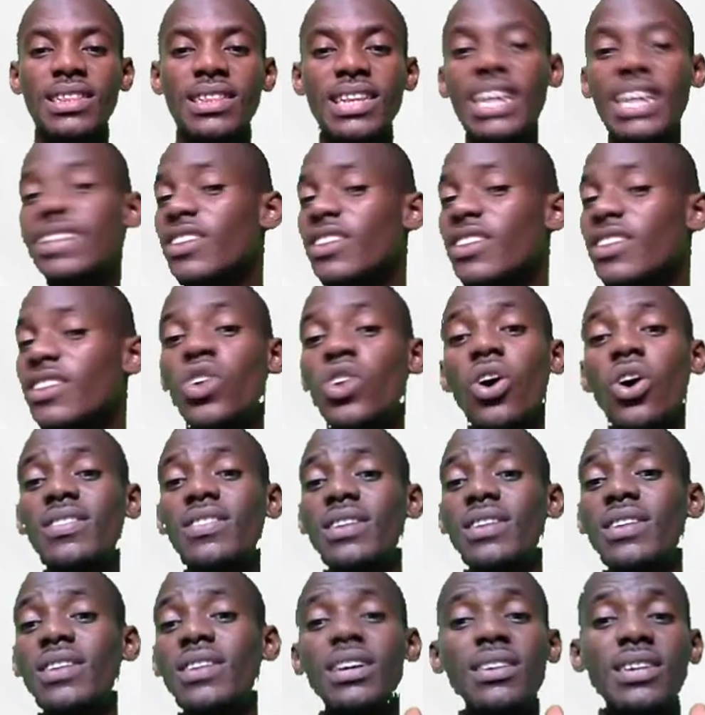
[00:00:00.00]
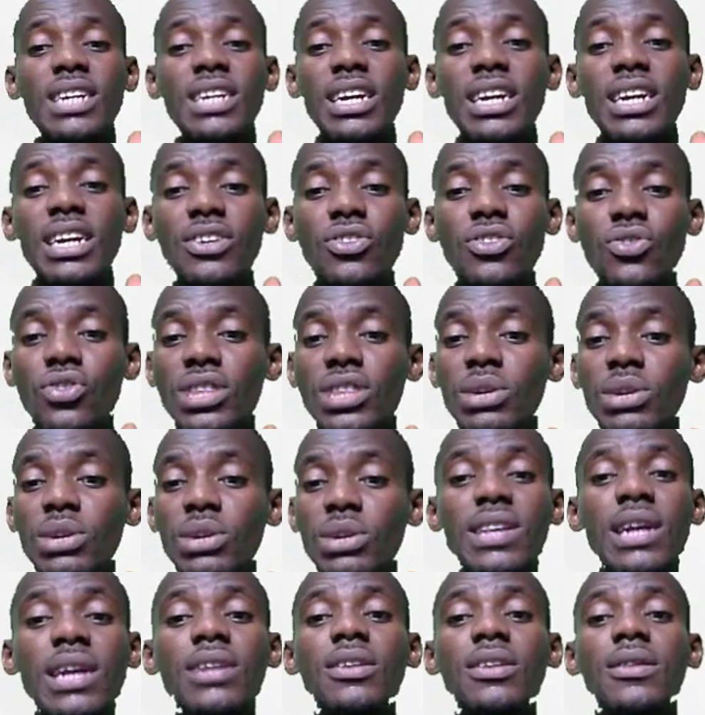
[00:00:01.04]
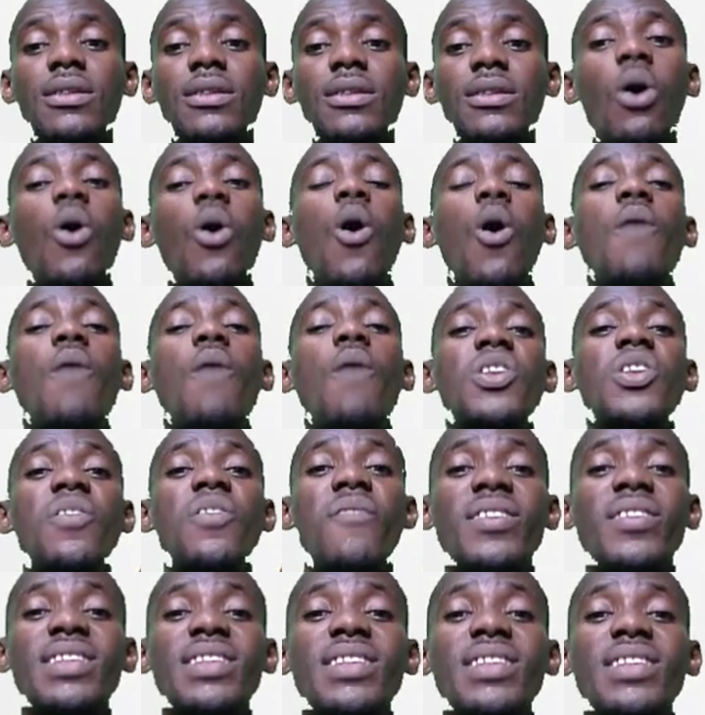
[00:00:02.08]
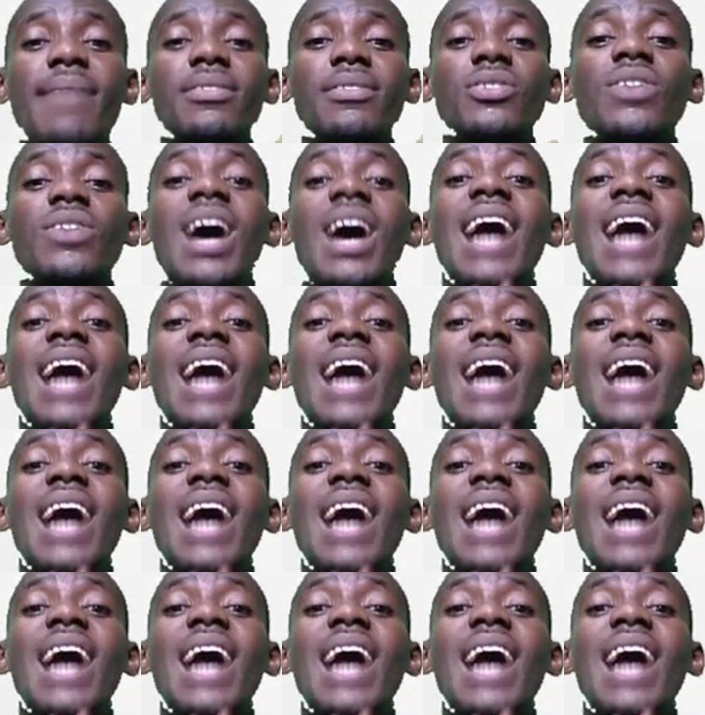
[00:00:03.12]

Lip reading: It is just the Newton's law of universal gravitation,